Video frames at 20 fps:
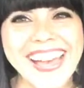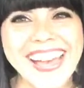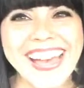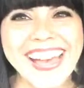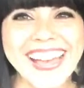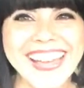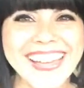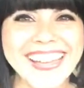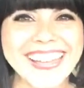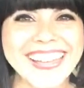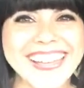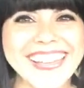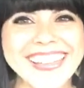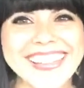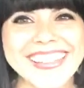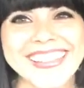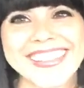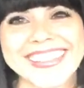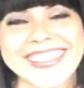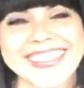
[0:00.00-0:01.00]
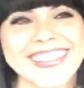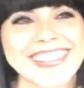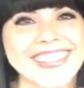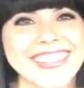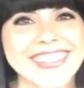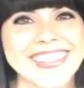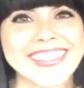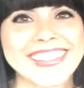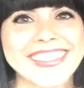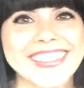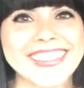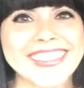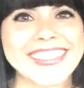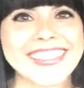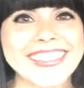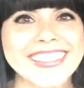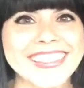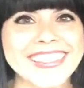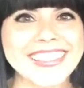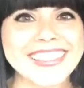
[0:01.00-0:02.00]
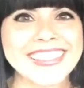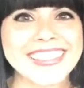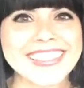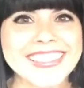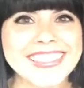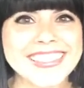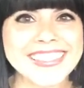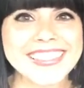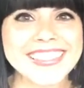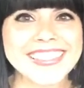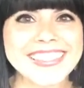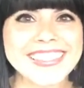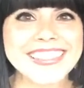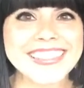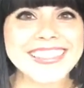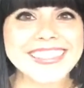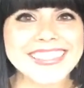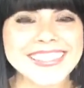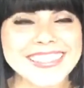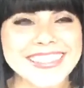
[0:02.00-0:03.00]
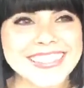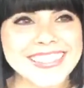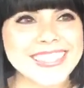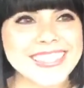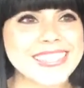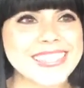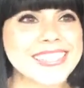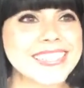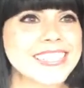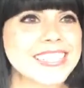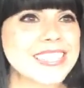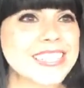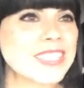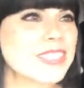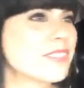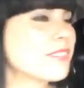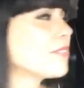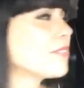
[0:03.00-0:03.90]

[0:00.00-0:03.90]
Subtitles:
No words are spoken by the person on screen.